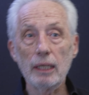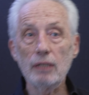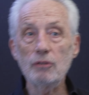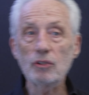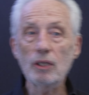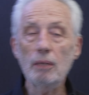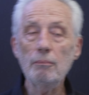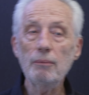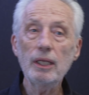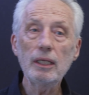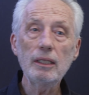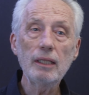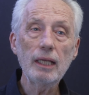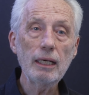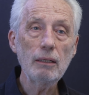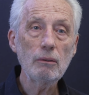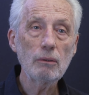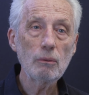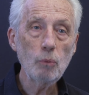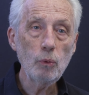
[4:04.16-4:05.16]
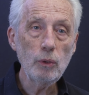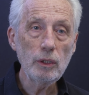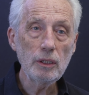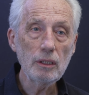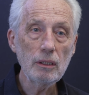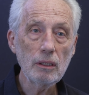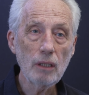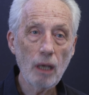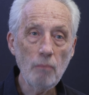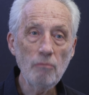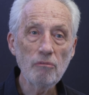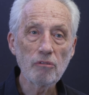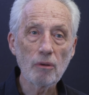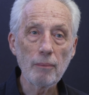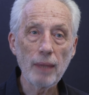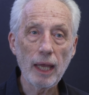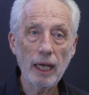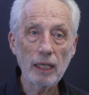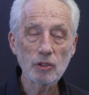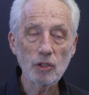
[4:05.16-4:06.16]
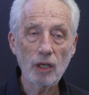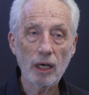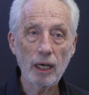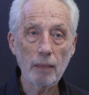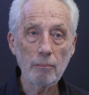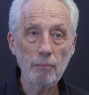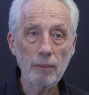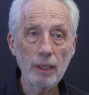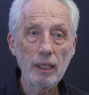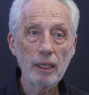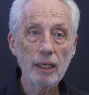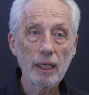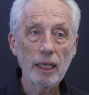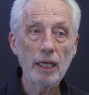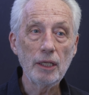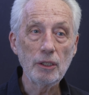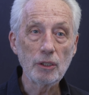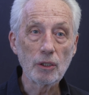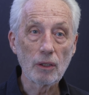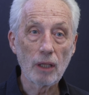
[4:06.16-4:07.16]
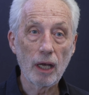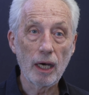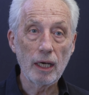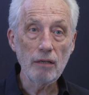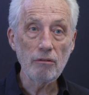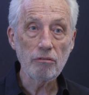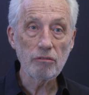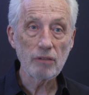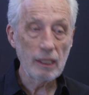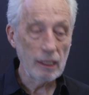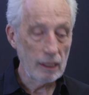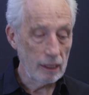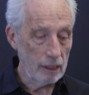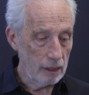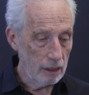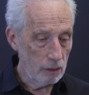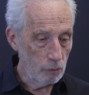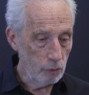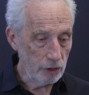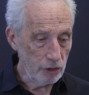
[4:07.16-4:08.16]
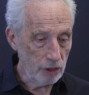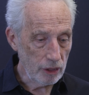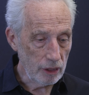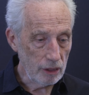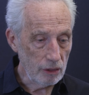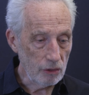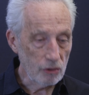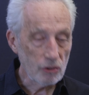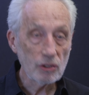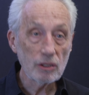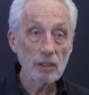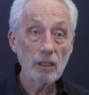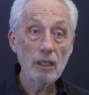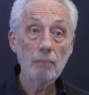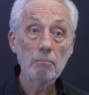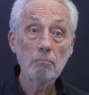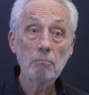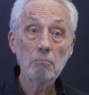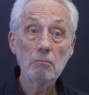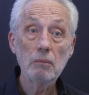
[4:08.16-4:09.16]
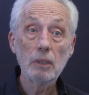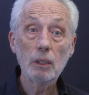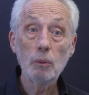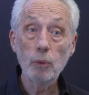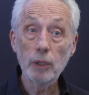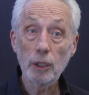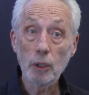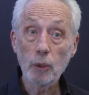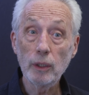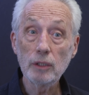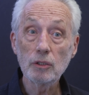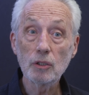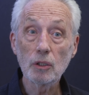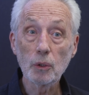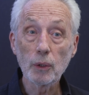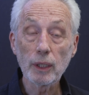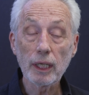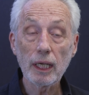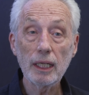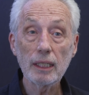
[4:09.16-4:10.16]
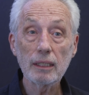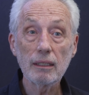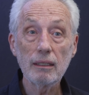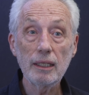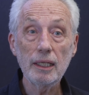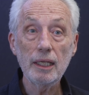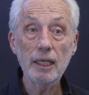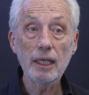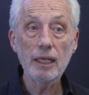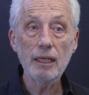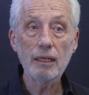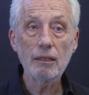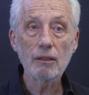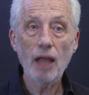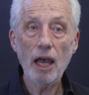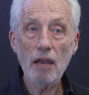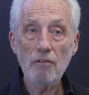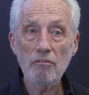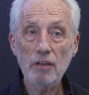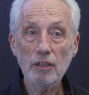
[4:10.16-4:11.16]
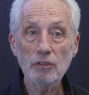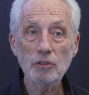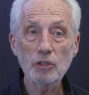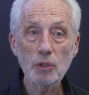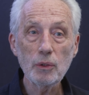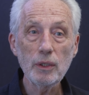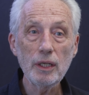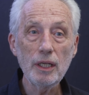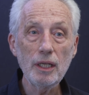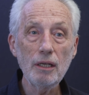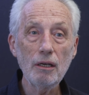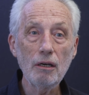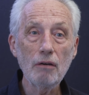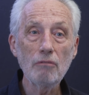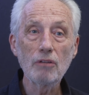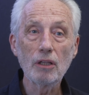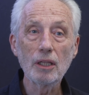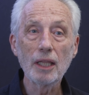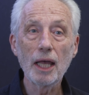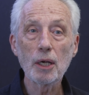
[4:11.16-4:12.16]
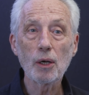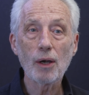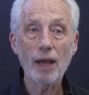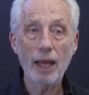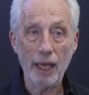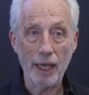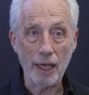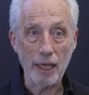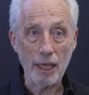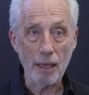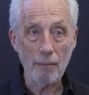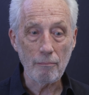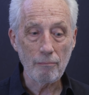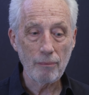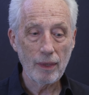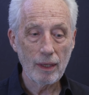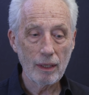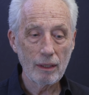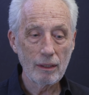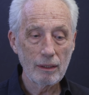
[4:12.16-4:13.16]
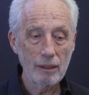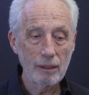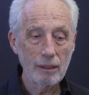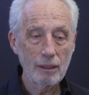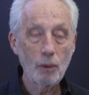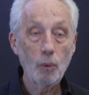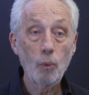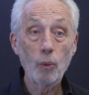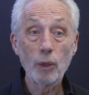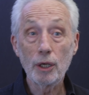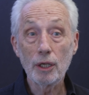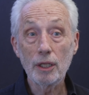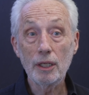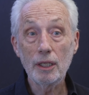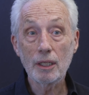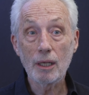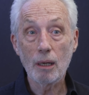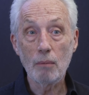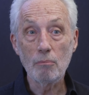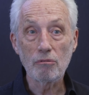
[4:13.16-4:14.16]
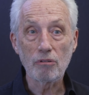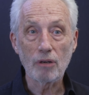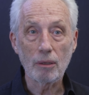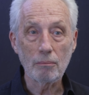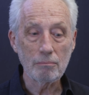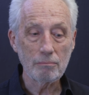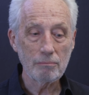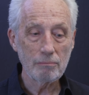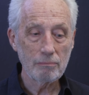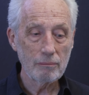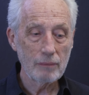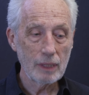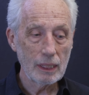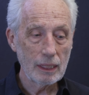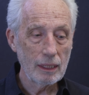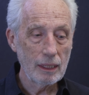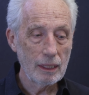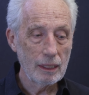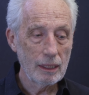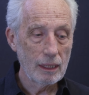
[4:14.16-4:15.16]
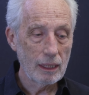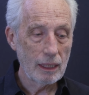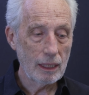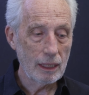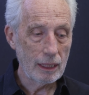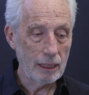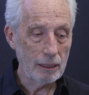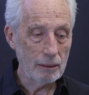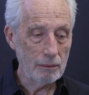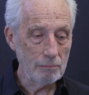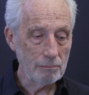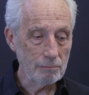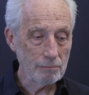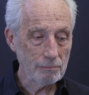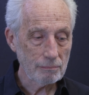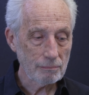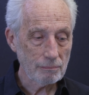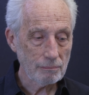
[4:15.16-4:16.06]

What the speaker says: is something that would come from that time in your life, which is we're going to look at the life history of the letter A. Where did it come from? Um,